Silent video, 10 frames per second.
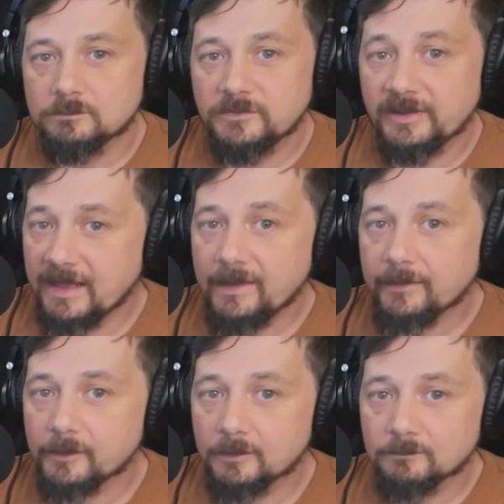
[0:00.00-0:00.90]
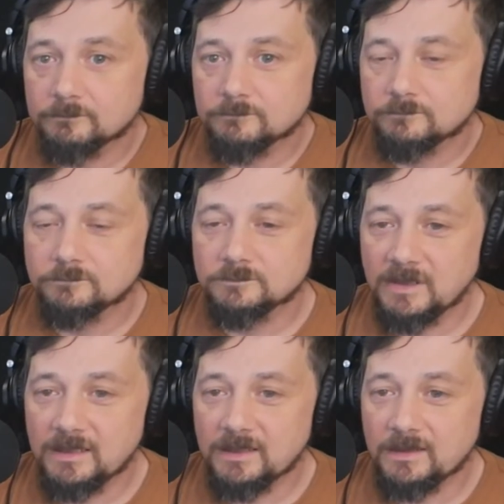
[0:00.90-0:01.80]
together
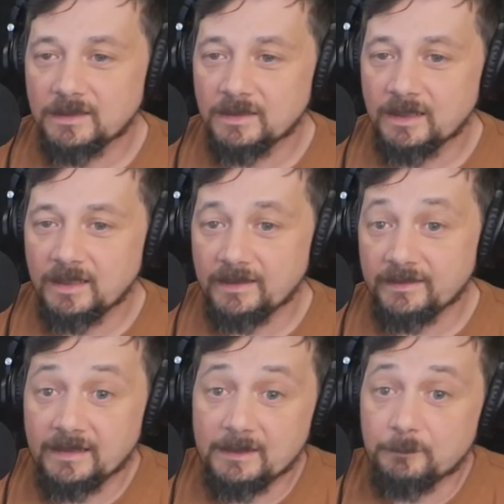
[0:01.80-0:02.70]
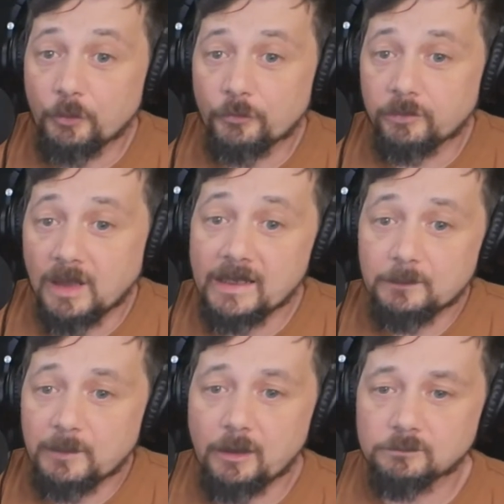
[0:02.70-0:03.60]
that they both lied
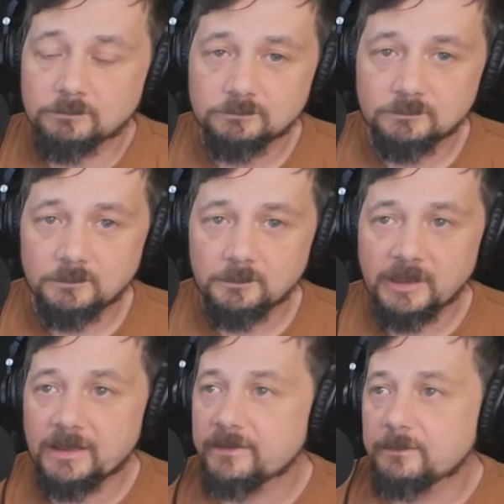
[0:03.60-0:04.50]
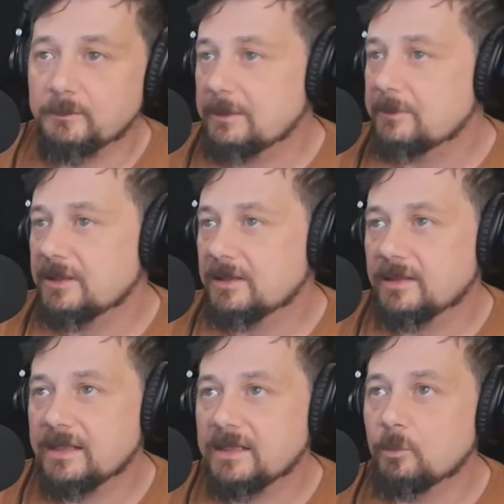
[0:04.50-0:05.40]
about because maybe
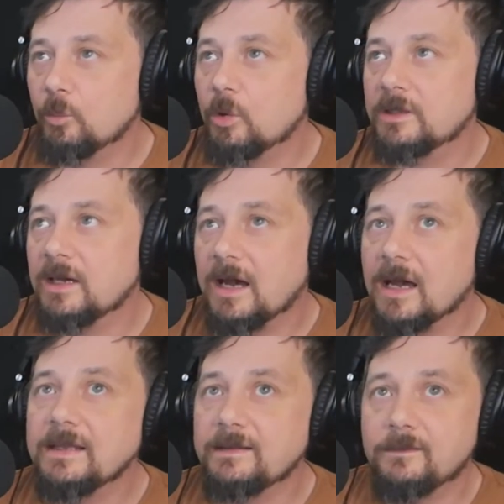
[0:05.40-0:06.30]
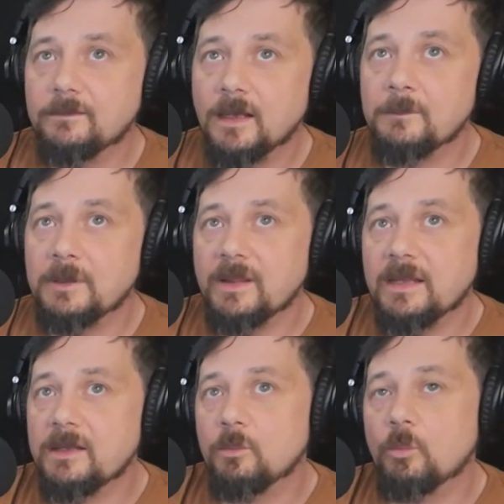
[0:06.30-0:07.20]
they didn't want to hide. I mean, they
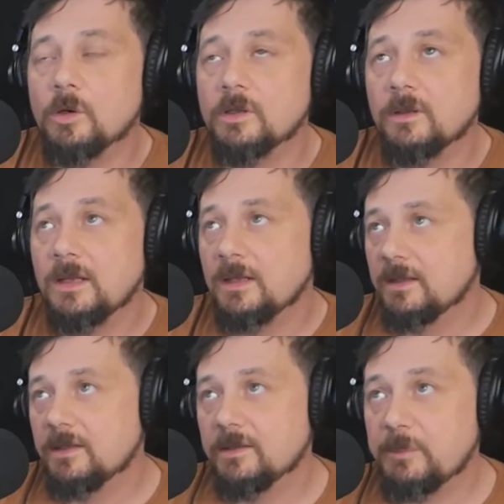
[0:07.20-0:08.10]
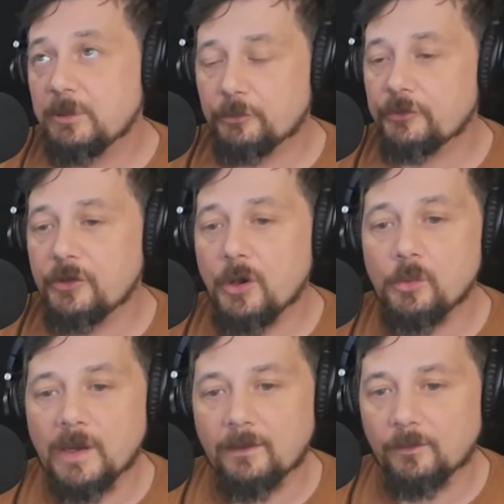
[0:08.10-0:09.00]
didn't want people to know
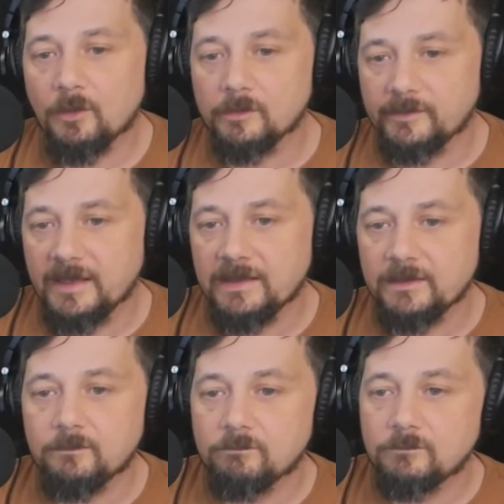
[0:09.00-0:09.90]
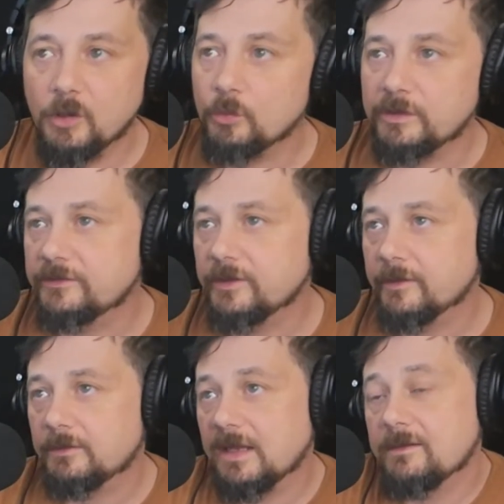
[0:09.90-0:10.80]
how long they had known each
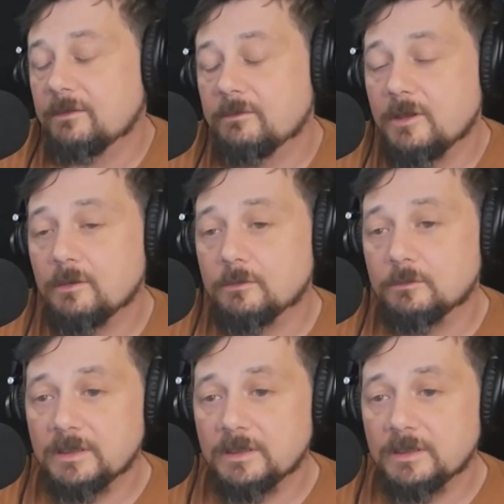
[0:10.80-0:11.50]
other. I don't know.